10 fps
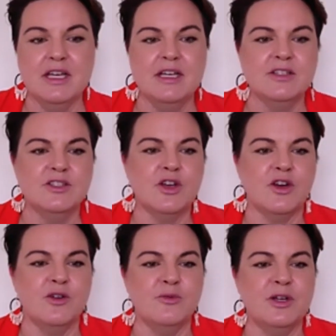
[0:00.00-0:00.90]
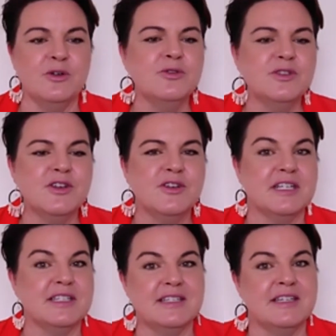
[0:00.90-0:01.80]
So we also
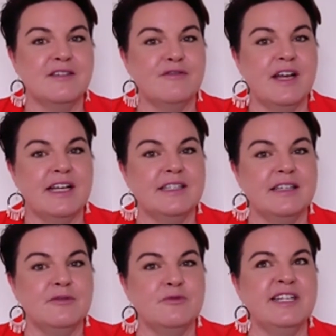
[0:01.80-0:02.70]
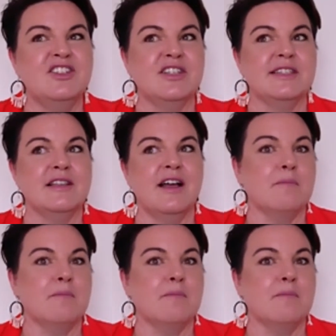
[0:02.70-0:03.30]
consider the fact that we're just like